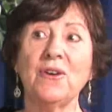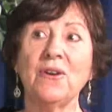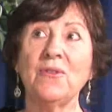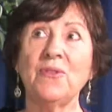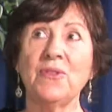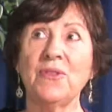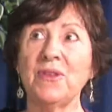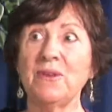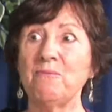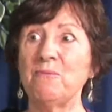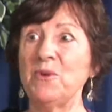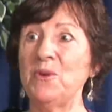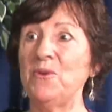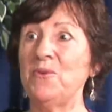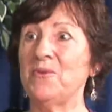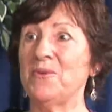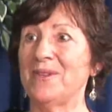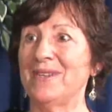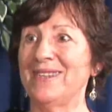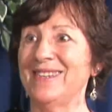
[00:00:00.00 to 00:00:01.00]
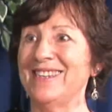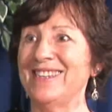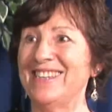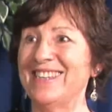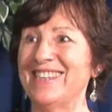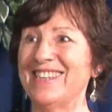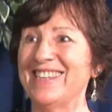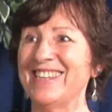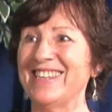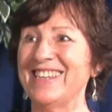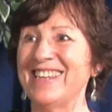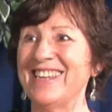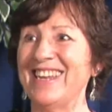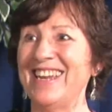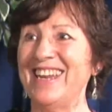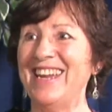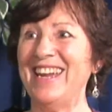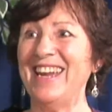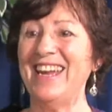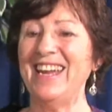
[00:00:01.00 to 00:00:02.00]
on the moon.
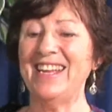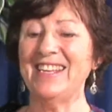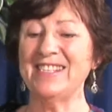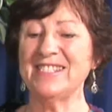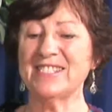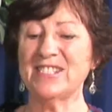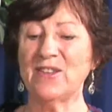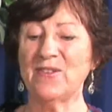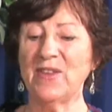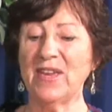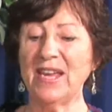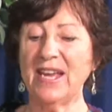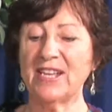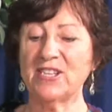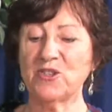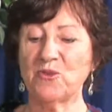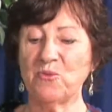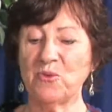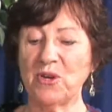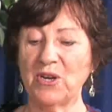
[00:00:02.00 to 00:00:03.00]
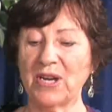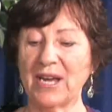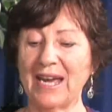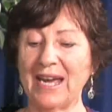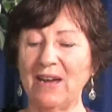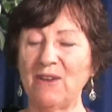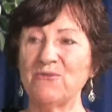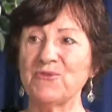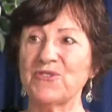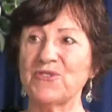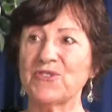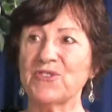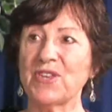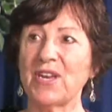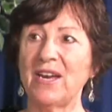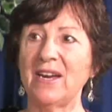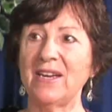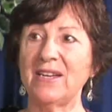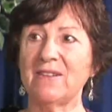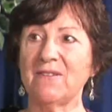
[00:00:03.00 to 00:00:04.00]
Really? And so they had to work
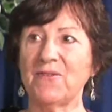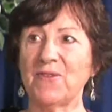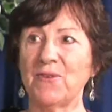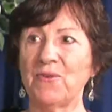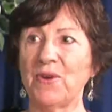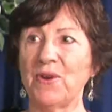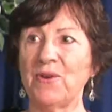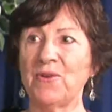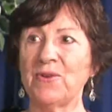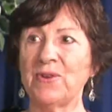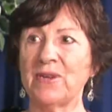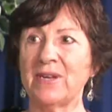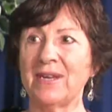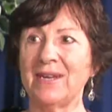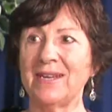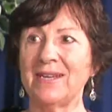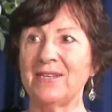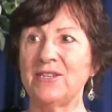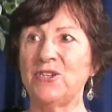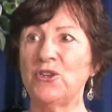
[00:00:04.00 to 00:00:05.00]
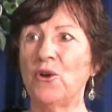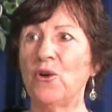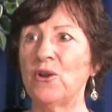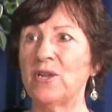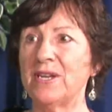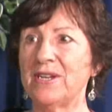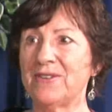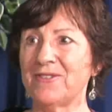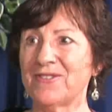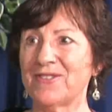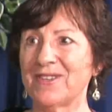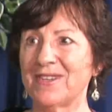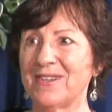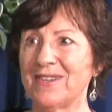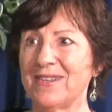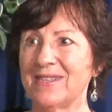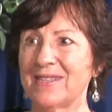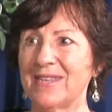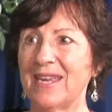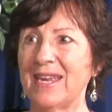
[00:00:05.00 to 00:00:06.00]
outside of their own knowledge
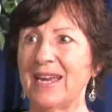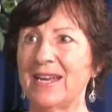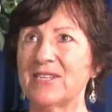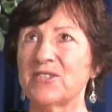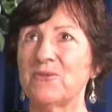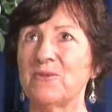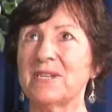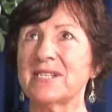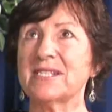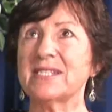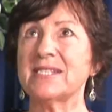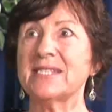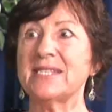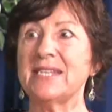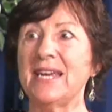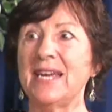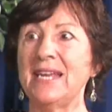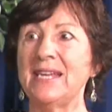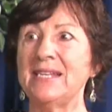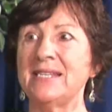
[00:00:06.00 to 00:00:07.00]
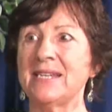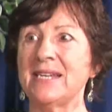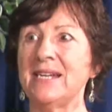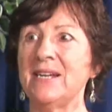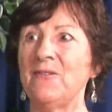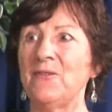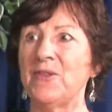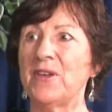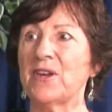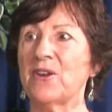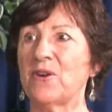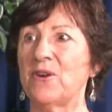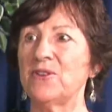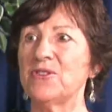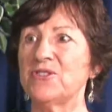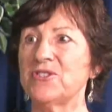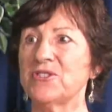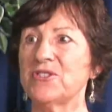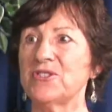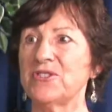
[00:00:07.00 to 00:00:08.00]
they had to extend their
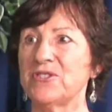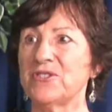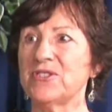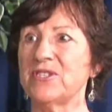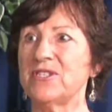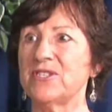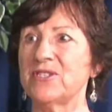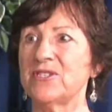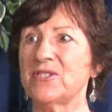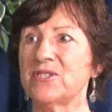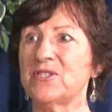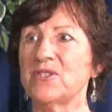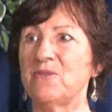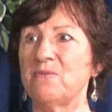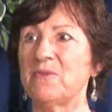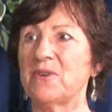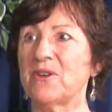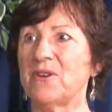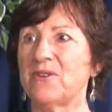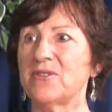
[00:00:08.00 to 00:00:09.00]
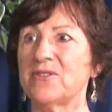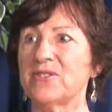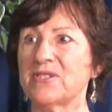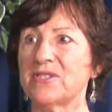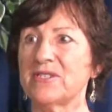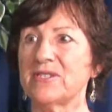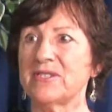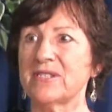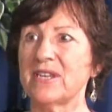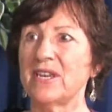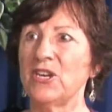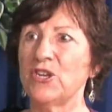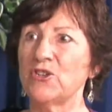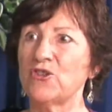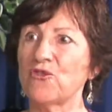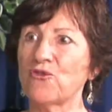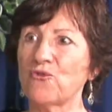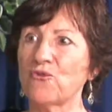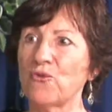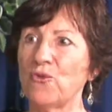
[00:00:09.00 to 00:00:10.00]
consciousness into the superconsciousness
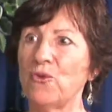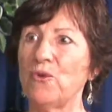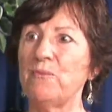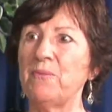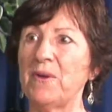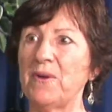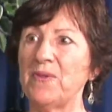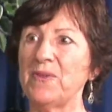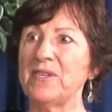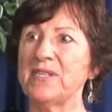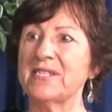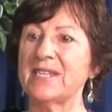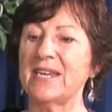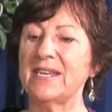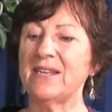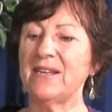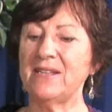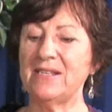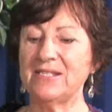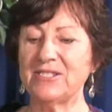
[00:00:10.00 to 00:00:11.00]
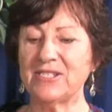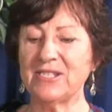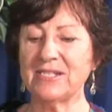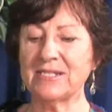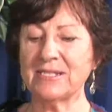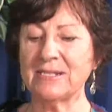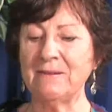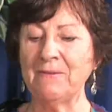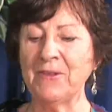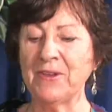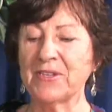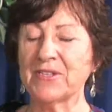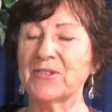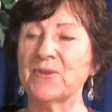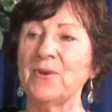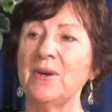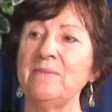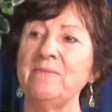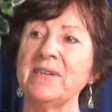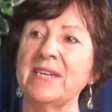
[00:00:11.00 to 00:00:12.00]
to draw upon these technologies.
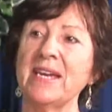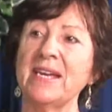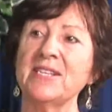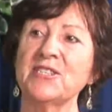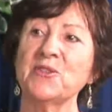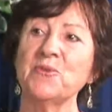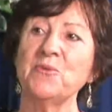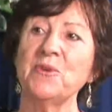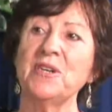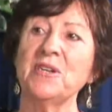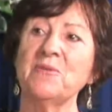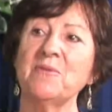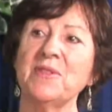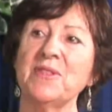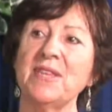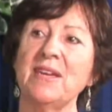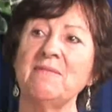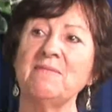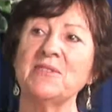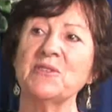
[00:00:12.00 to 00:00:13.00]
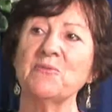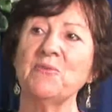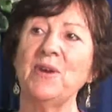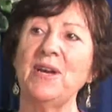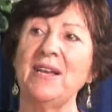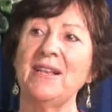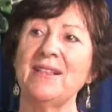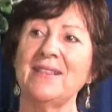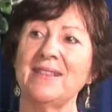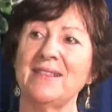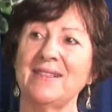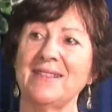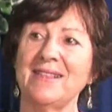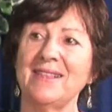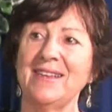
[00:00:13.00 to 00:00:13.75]
So I began to work with them as well.